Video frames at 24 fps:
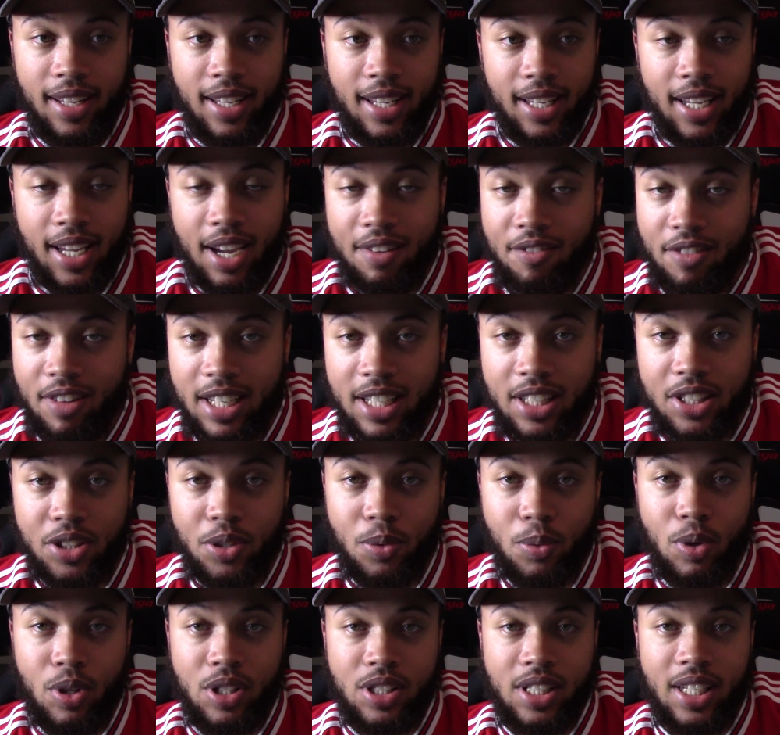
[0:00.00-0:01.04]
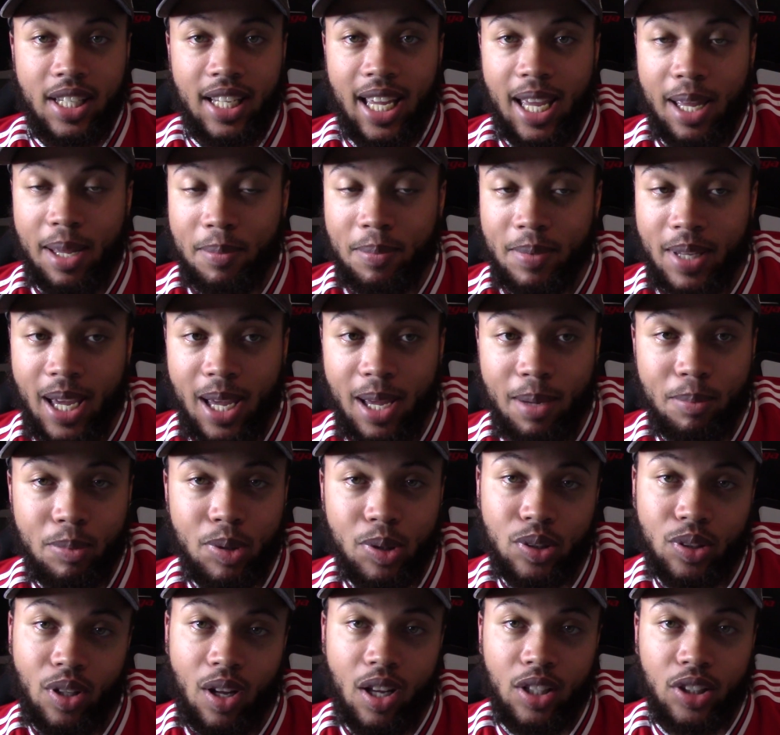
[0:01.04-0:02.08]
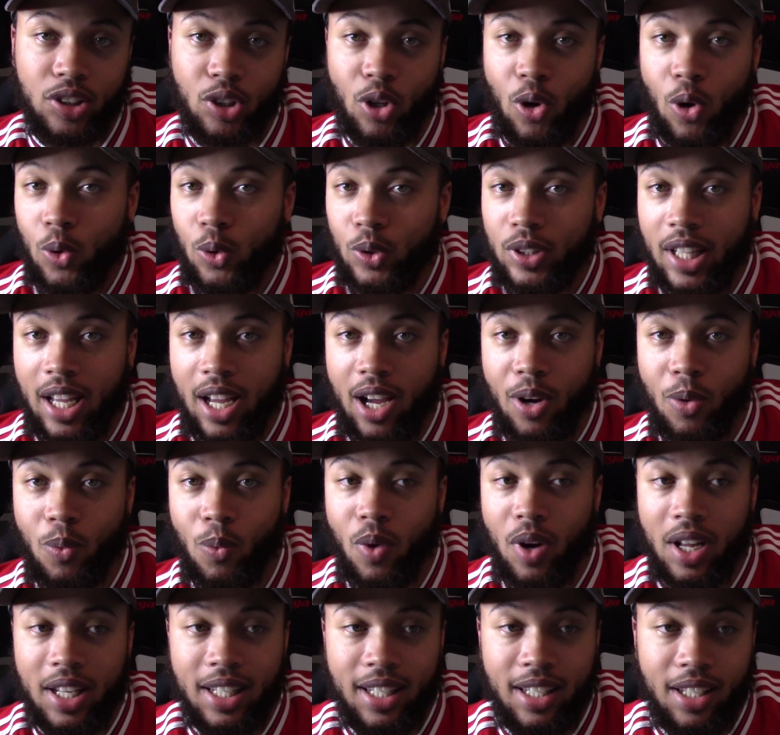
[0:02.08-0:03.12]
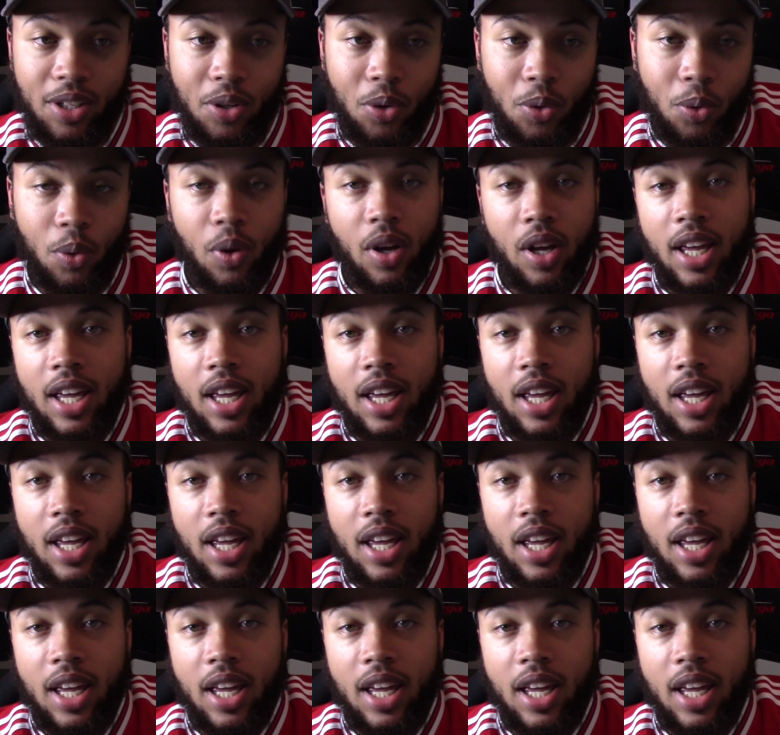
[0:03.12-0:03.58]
Get ready to watch the game. Game starts, go down 1-0.